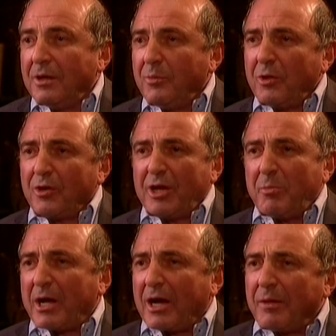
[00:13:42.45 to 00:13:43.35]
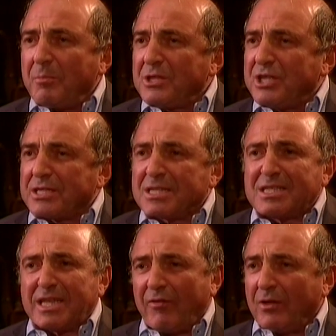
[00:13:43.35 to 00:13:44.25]
will already become just
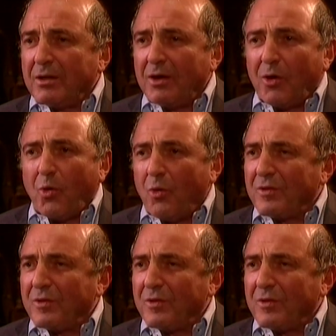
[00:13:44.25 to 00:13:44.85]
seven who own